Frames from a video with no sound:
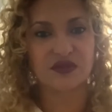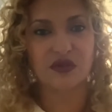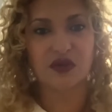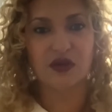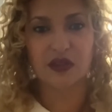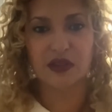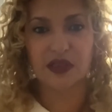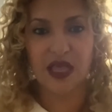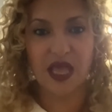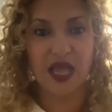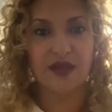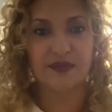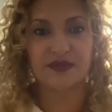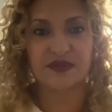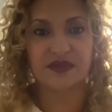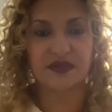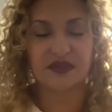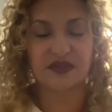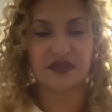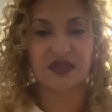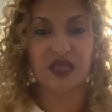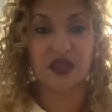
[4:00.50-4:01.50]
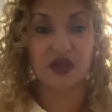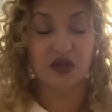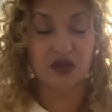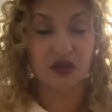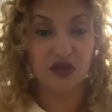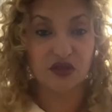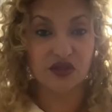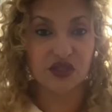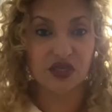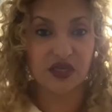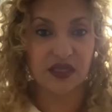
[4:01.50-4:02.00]
collapsed
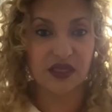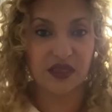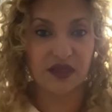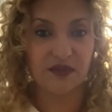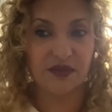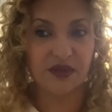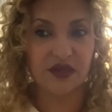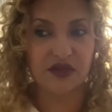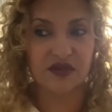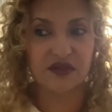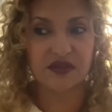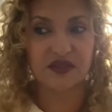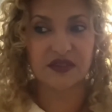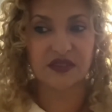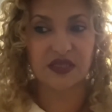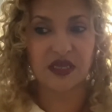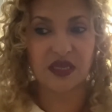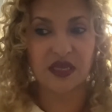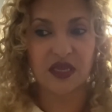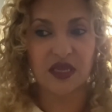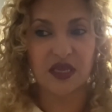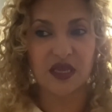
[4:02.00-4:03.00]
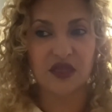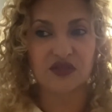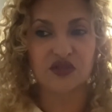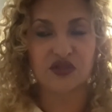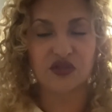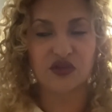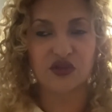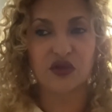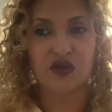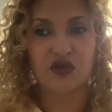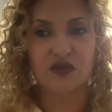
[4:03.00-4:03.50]
psychologically, because to
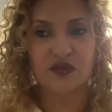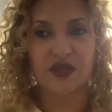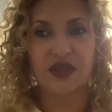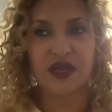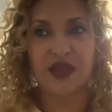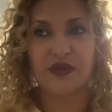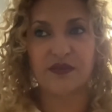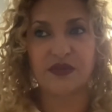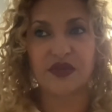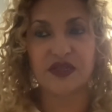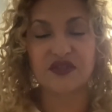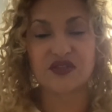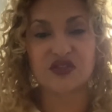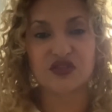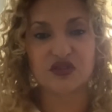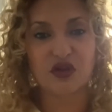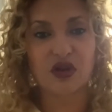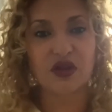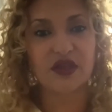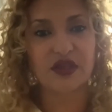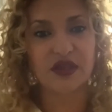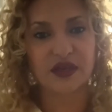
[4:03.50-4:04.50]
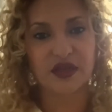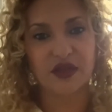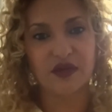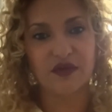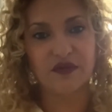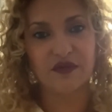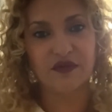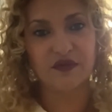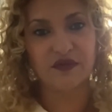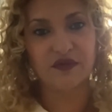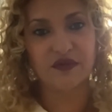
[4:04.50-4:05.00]
know that I'm not strong
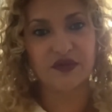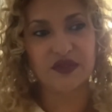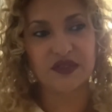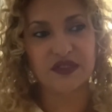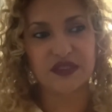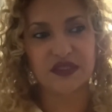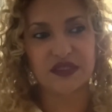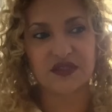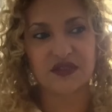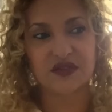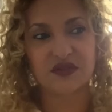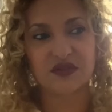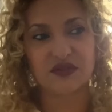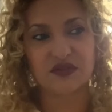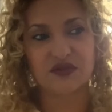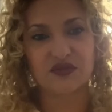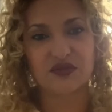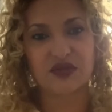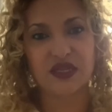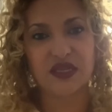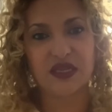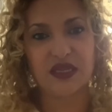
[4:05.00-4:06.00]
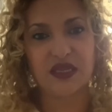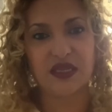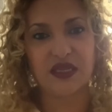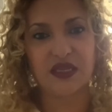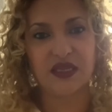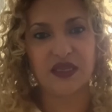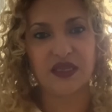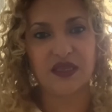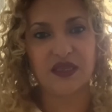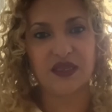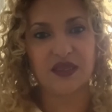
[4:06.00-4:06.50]
enough, this is really,
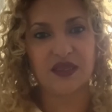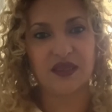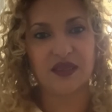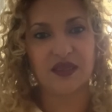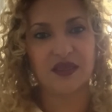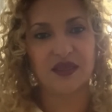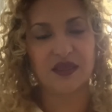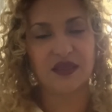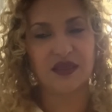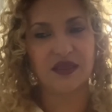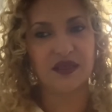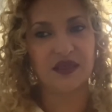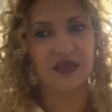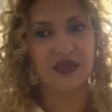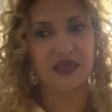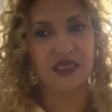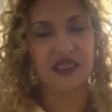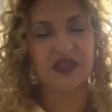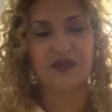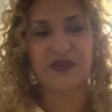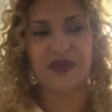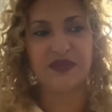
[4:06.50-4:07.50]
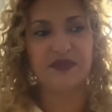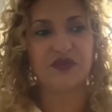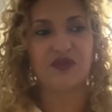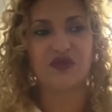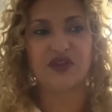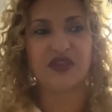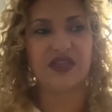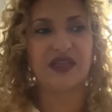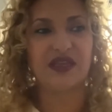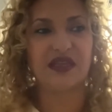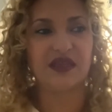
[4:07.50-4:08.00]
it made me
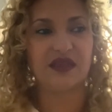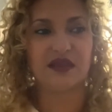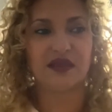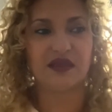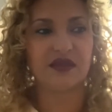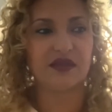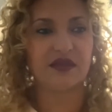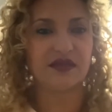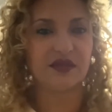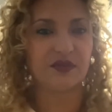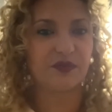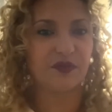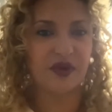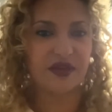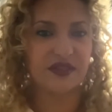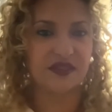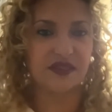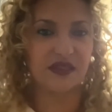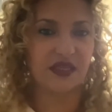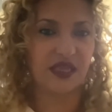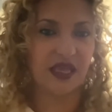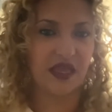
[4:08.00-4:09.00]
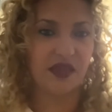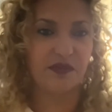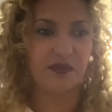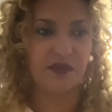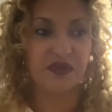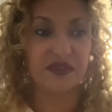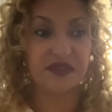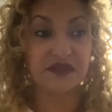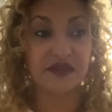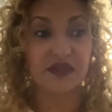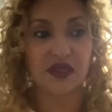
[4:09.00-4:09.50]
really depressed again.
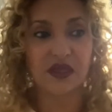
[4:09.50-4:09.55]
But